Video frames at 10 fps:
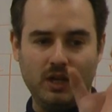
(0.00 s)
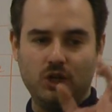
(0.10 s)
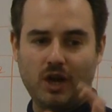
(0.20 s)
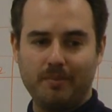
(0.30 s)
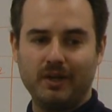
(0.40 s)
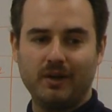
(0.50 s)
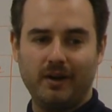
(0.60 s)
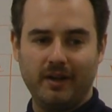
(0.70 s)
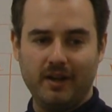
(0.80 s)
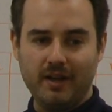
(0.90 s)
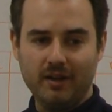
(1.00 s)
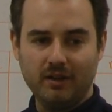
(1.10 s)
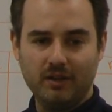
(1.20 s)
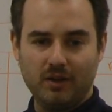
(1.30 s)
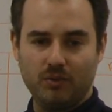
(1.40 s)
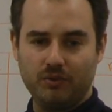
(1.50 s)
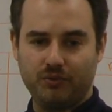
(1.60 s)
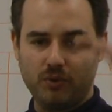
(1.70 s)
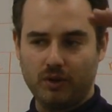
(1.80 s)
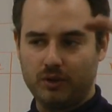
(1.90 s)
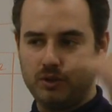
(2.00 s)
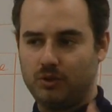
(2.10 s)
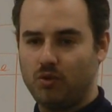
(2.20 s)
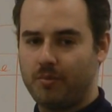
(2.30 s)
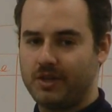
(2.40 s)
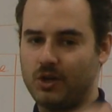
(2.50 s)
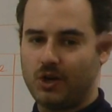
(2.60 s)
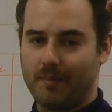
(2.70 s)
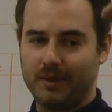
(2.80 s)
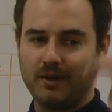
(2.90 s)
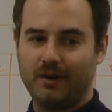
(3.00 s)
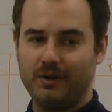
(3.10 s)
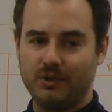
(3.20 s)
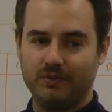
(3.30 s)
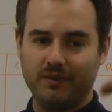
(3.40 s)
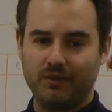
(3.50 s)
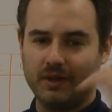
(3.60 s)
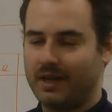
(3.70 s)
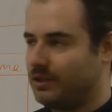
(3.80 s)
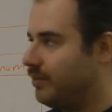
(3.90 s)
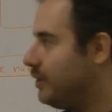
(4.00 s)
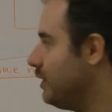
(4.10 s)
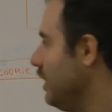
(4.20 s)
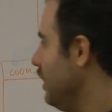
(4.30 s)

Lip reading: a shopping cart ID, to represent shopping carts of different customers.